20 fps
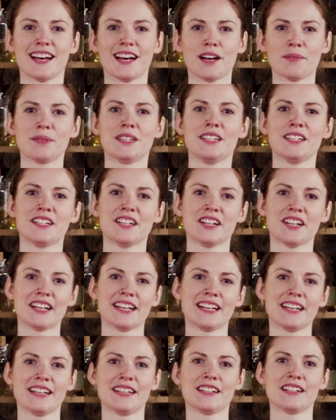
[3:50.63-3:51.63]
Um, here
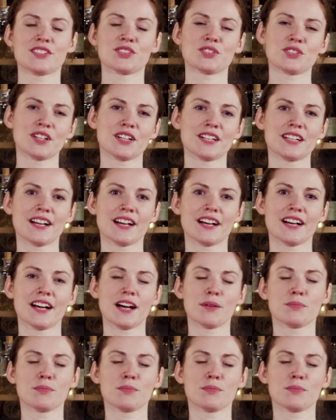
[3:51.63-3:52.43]
in Australia,